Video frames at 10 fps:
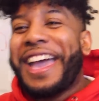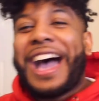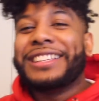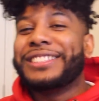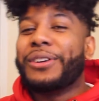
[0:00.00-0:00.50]

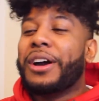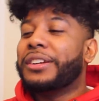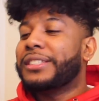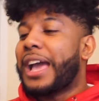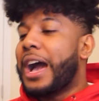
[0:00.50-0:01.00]
I just don't
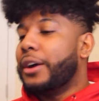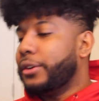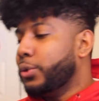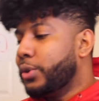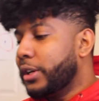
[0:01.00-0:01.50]
understand how
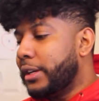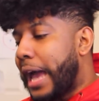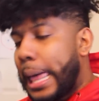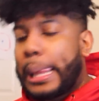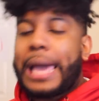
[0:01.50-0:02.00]
you could
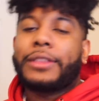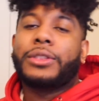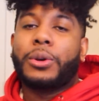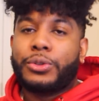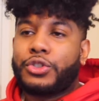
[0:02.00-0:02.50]
not like
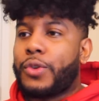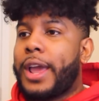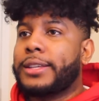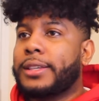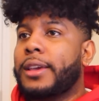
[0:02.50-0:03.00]
those
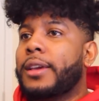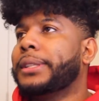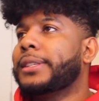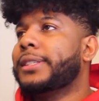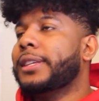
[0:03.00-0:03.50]
tracks.
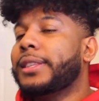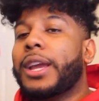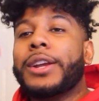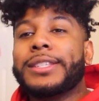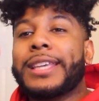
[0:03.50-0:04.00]
But to sit
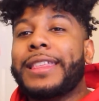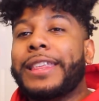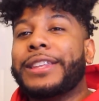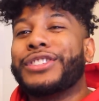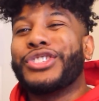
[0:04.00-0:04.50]
there and say that
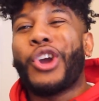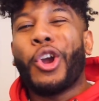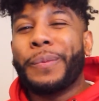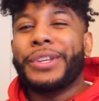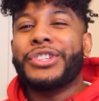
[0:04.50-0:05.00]
it is
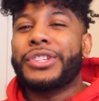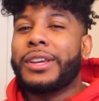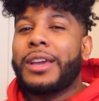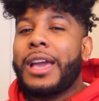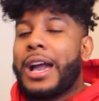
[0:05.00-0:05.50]
garbage,
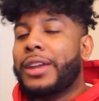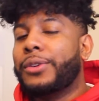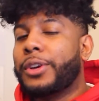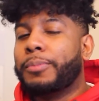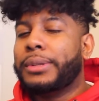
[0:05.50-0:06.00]
I
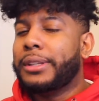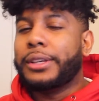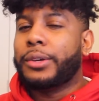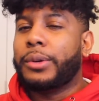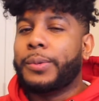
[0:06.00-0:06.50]
don't
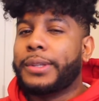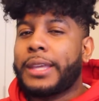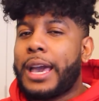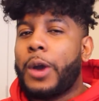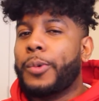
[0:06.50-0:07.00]
completely agree with
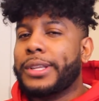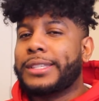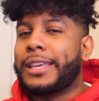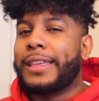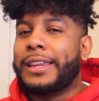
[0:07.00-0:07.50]
that. I wouldn't
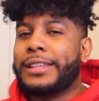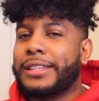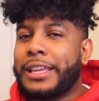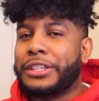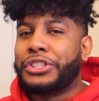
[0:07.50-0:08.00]
say that
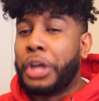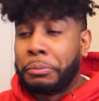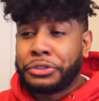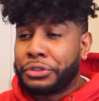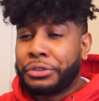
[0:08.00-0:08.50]
it is
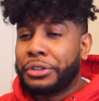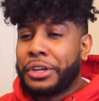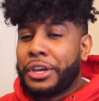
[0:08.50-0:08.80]
dumpster.